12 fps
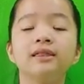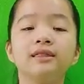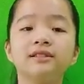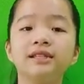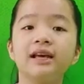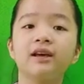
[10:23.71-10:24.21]
The
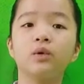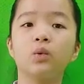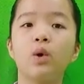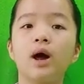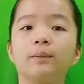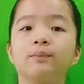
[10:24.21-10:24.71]
second
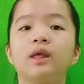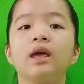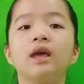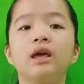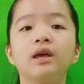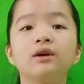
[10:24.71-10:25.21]
one,
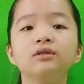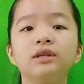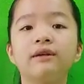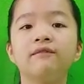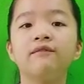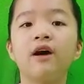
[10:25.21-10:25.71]
use
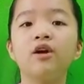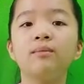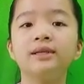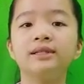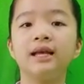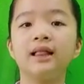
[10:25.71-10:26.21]

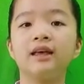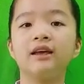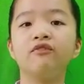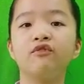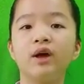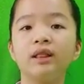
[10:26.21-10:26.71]

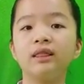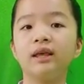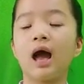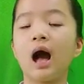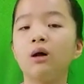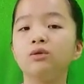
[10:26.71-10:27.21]
environmentally friendly
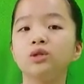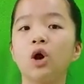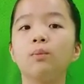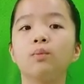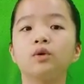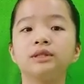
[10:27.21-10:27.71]

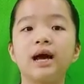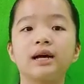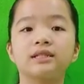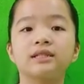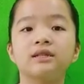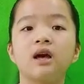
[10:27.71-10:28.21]
household
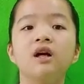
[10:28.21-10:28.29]
products.